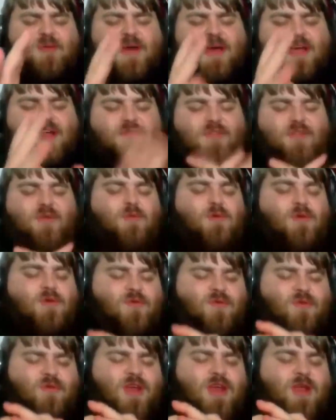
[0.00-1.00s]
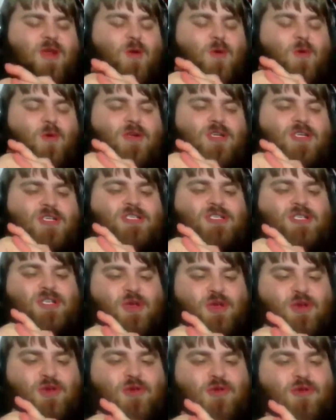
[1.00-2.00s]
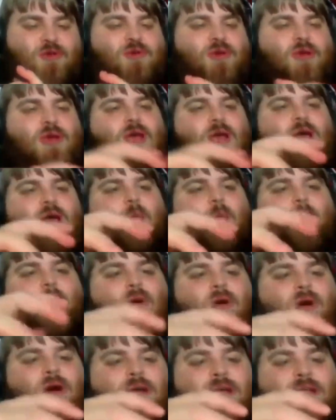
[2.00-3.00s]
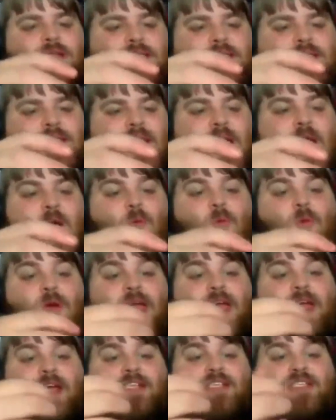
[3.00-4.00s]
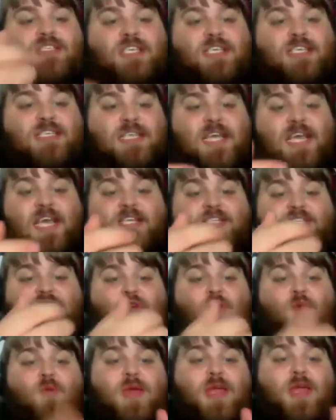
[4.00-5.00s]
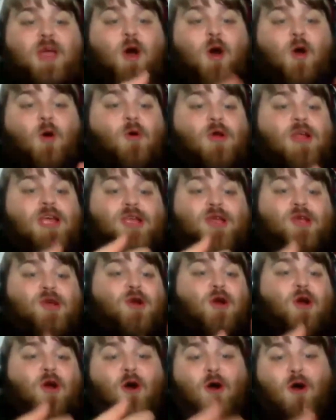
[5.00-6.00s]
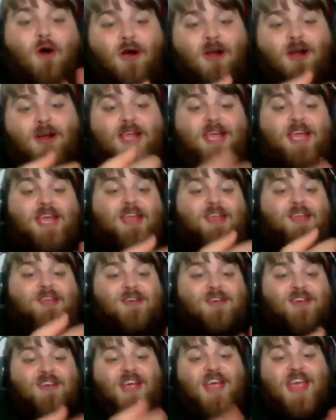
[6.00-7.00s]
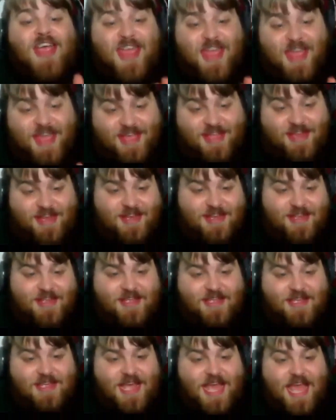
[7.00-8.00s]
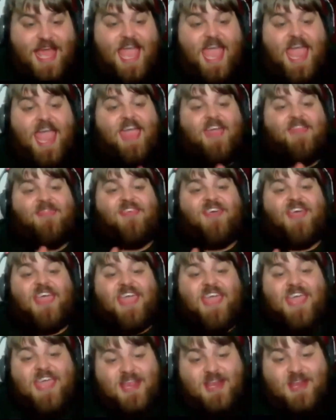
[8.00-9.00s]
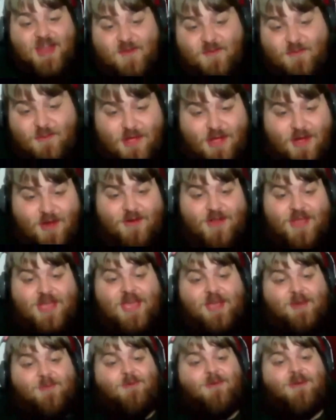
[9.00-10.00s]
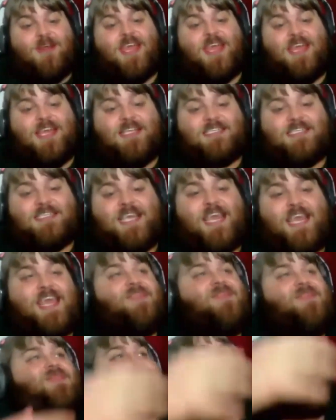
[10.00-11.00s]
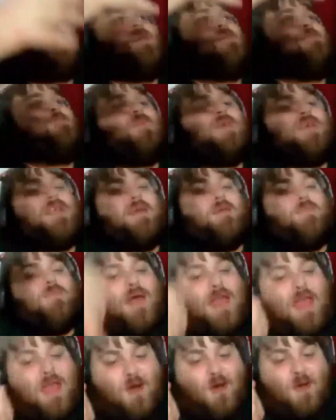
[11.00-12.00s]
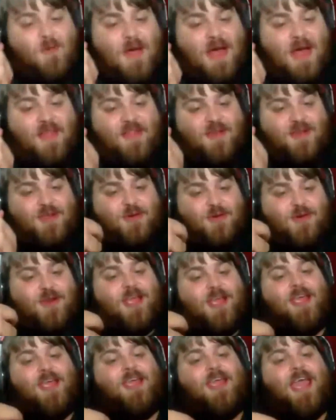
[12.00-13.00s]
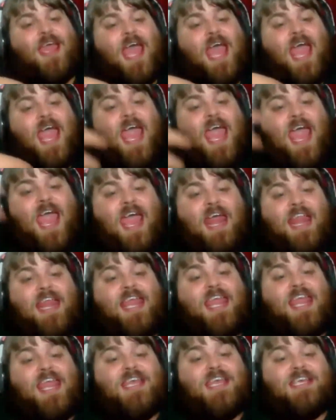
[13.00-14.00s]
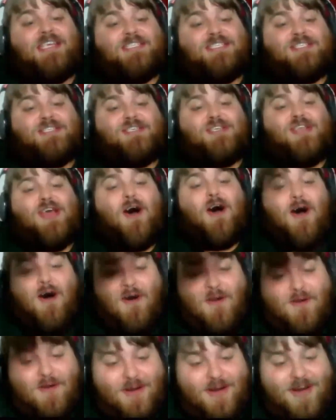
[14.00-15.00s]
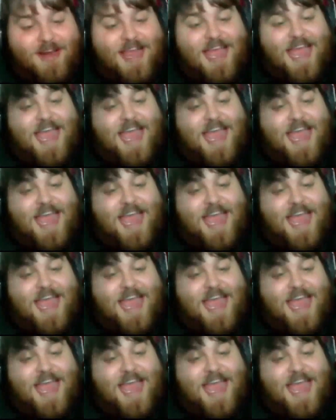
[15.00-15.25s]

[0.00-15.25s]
come out of the Wolverine Origins 2 was when she says, "You'll be holding your heart in your hand." And the end of Logan, where he's been impaled by the tree, and his daughter